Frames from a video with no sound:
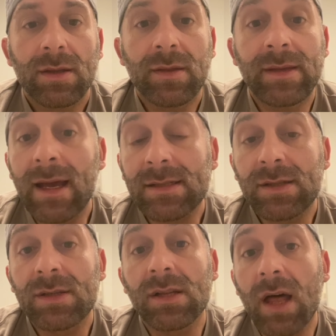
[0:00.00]
yes,
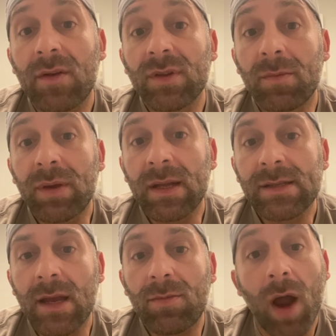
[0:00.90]
there's a lot of Olympians
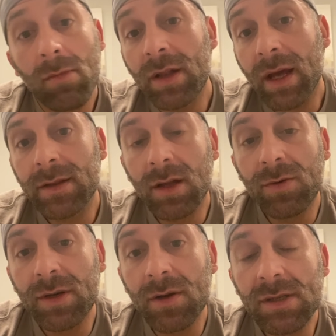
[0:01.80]
that are probably on
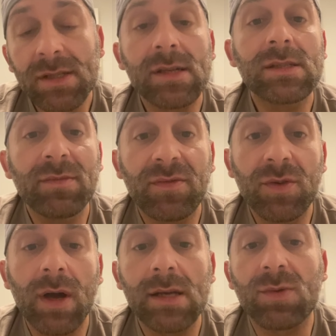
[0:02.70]
lower doses than some of
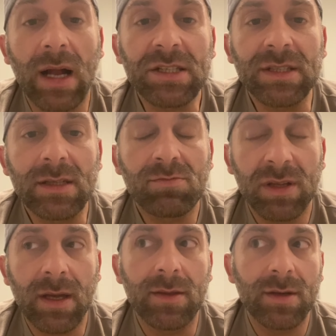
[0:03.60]
you guys watching this,
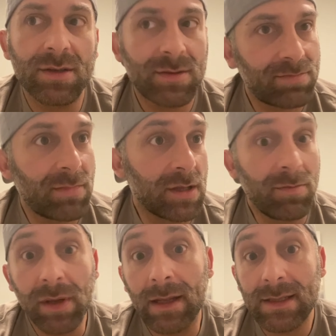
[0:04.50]
but then there's
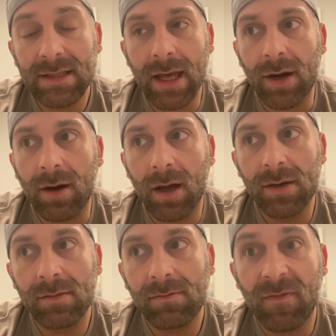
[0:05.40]
Olympians that are
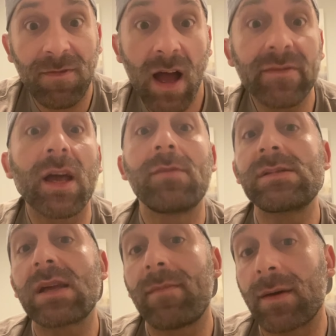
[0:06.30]
on 5 times
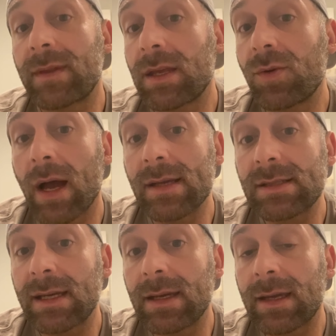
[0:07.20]
the amount that you guys
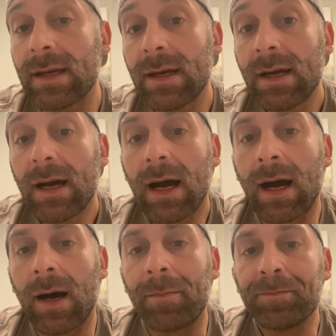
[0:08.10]
take.
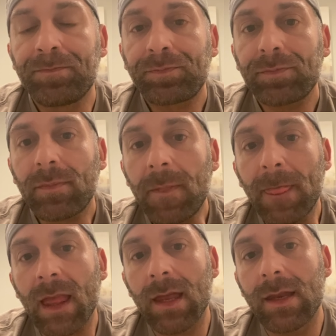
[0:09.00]
Um,
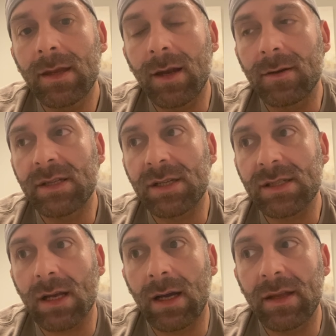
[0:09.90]

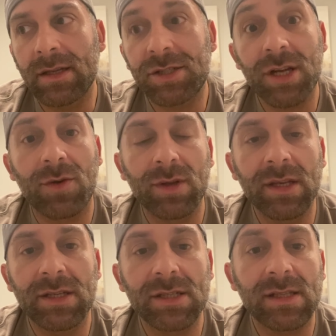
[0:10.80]
it's
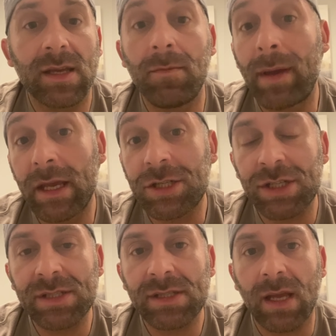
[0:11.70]
generally just
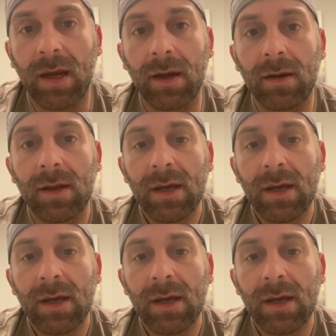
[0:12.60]
impatience and,